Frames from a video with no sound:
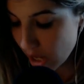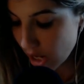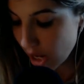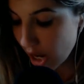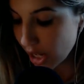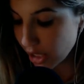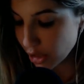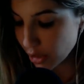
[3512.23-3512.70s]

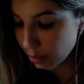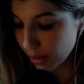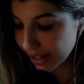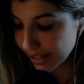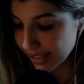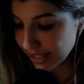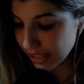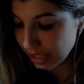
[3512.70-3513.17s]

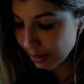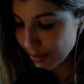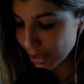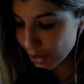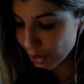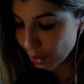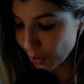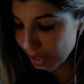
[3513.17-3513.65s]
Unsurprisingly,
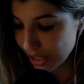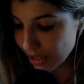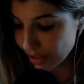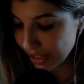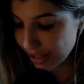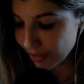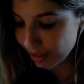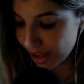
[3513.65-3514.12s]
Mr.
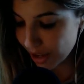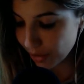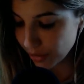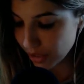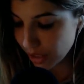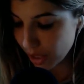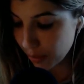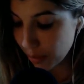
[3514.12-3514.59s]
Weasley
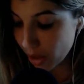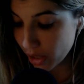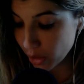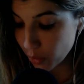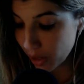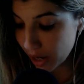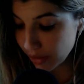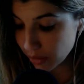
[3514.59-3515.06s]
found,
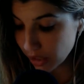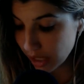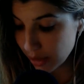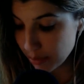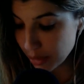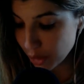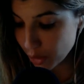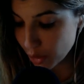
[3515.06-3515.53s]
upon arrival
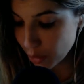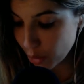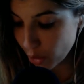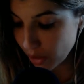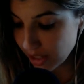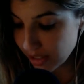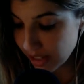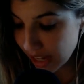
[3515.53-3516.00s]
at Mr.
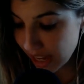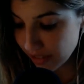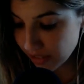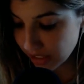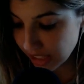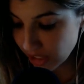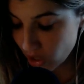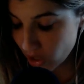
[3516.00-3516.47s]
Moody's
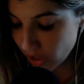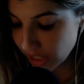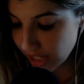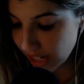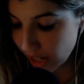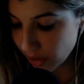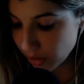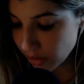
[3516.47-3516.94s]
heavily
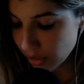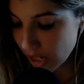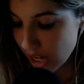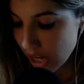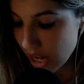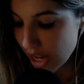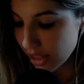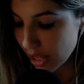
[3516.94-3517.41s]
guarded house,
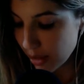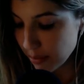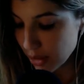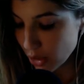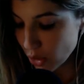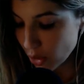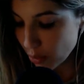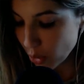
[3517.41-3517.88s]
that
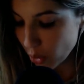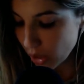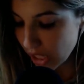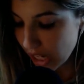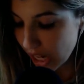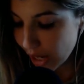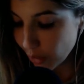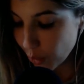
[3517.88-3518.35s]
Mr.
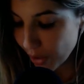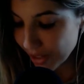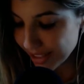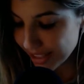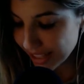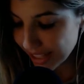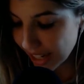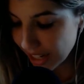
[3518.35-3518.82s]
Moody had
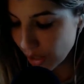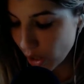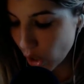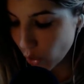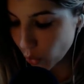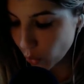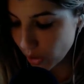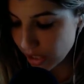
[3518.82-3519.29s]
once again
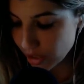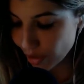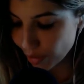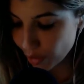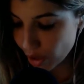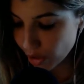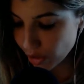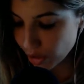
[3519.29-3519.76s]
raised
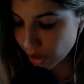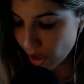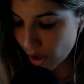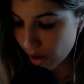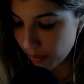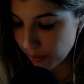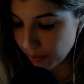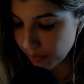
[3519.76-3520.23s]
a false
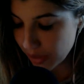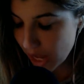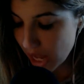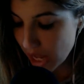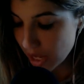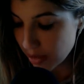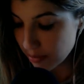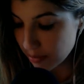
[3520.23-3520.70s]
alarm.
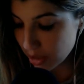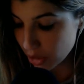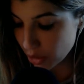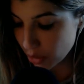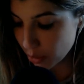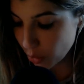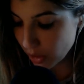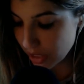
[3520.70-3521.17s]

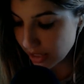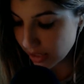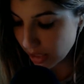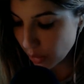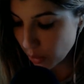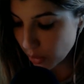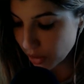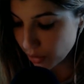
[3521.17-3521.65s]
Mr.
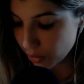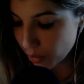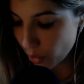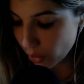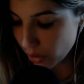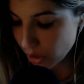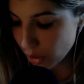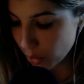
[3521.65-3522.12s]
Weasley was
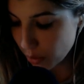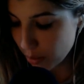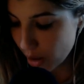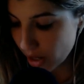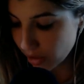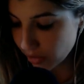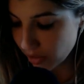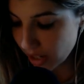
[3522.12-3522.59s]
forced to
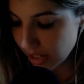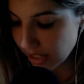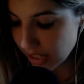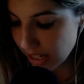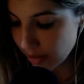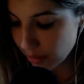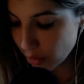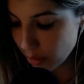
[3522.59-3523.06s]
modify
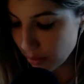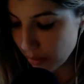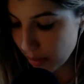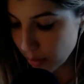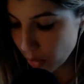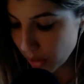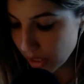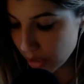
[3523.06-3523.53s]
several
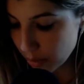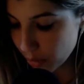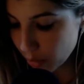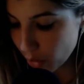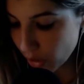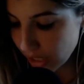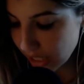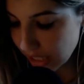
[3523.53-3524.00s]
memories
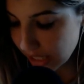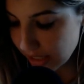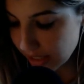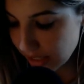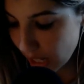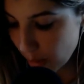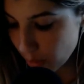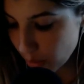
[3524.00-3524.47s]
before he could
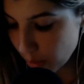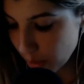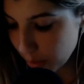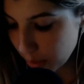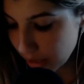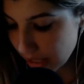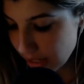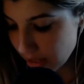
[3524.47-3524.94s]
escape from the
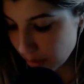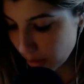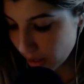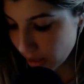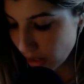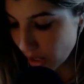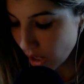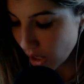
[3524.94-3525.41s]
policeman,